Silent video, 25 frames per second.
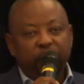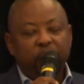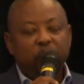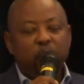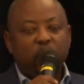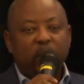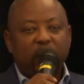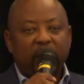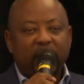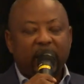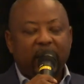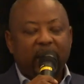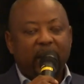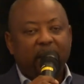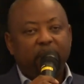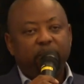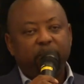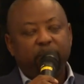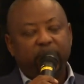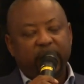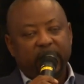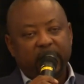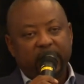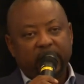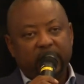fuel
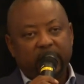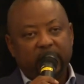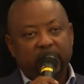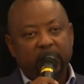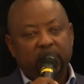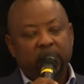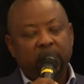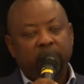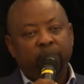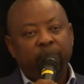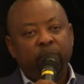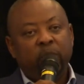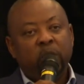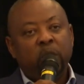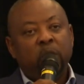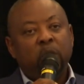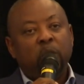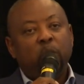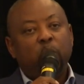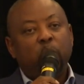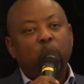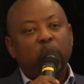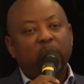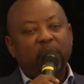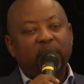companies
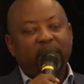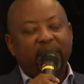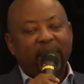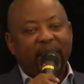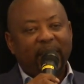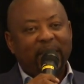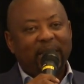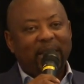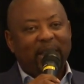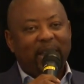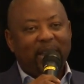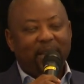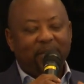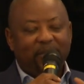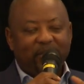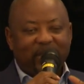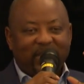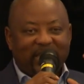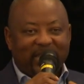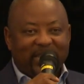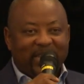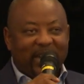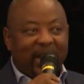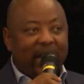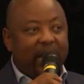will then have
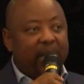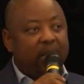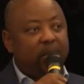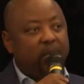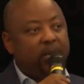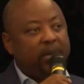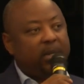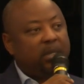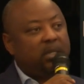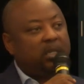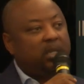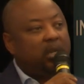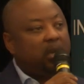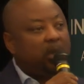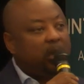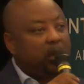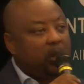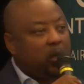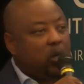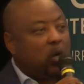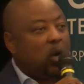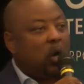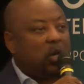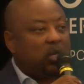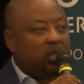direct
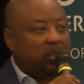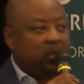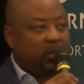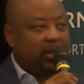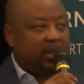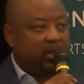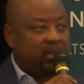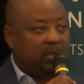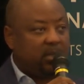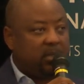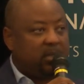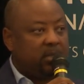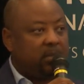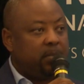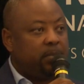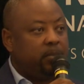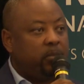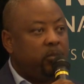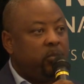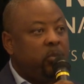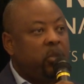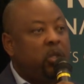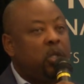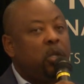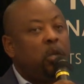contracts
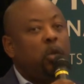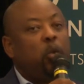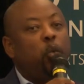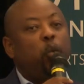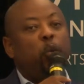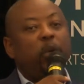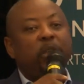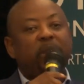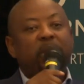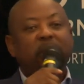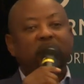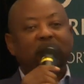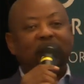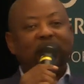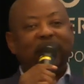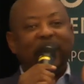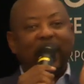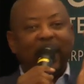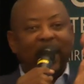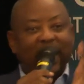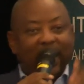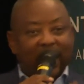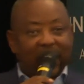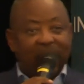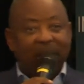with
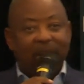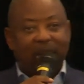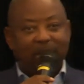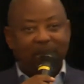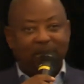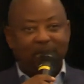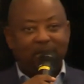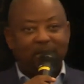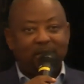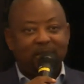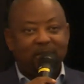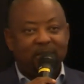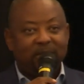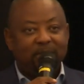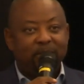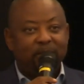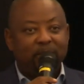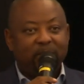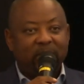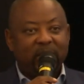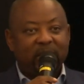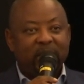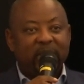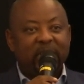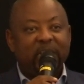the airlines
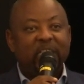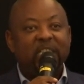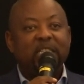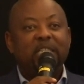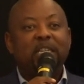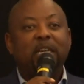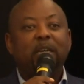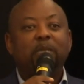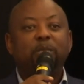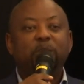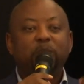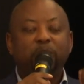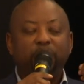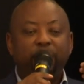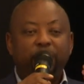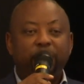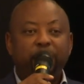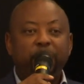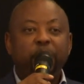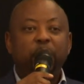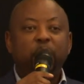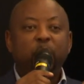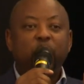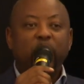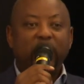in terms of
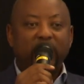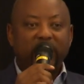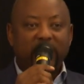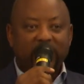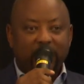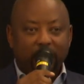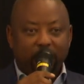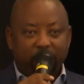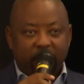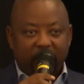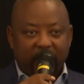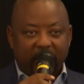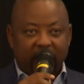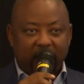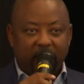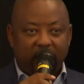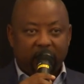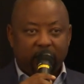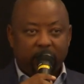fuel supply.